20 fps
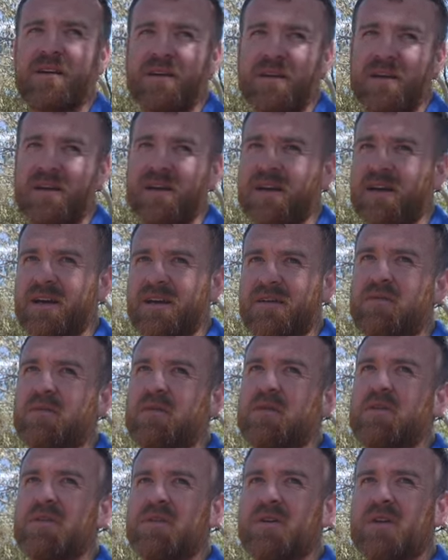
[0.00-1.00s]
Yeah, if we're
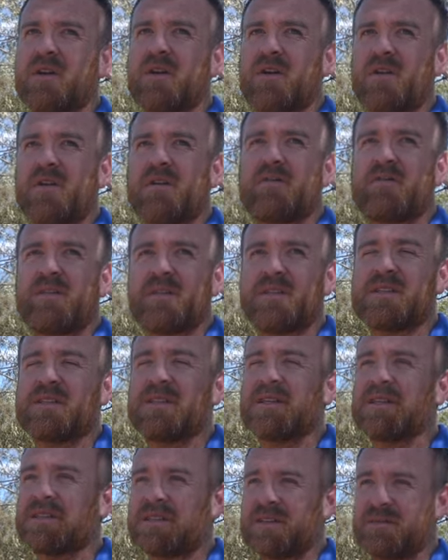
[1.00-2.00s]
doing a lot of fencing,
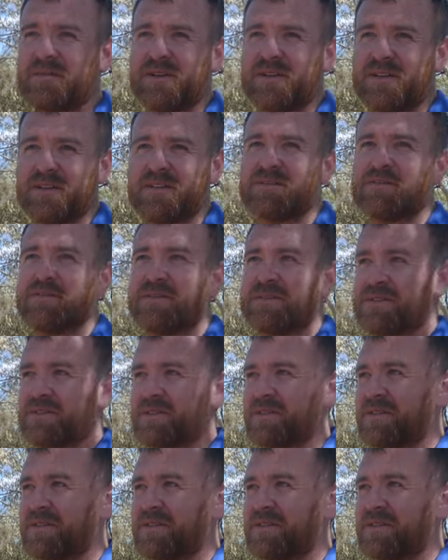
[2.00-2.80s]
someone else will be doing it.